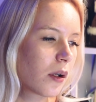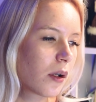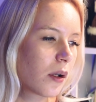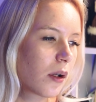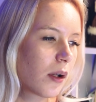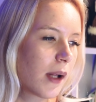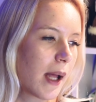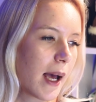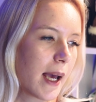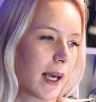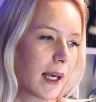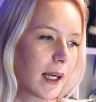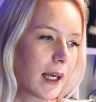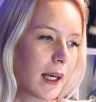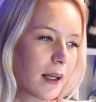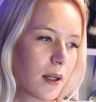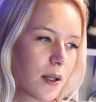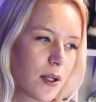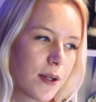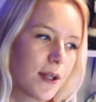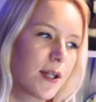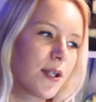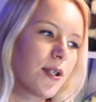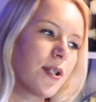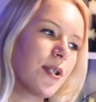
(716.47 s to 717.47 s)

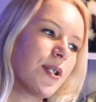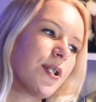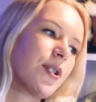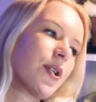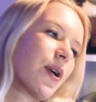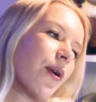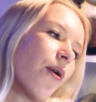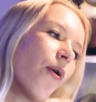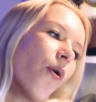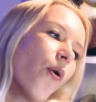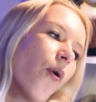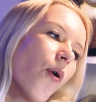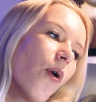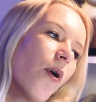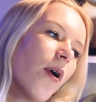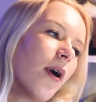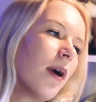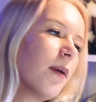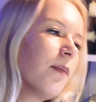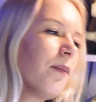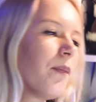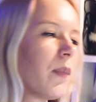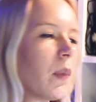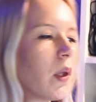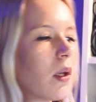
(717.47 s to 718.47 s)
the
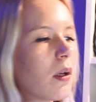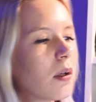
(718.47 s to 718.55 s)
score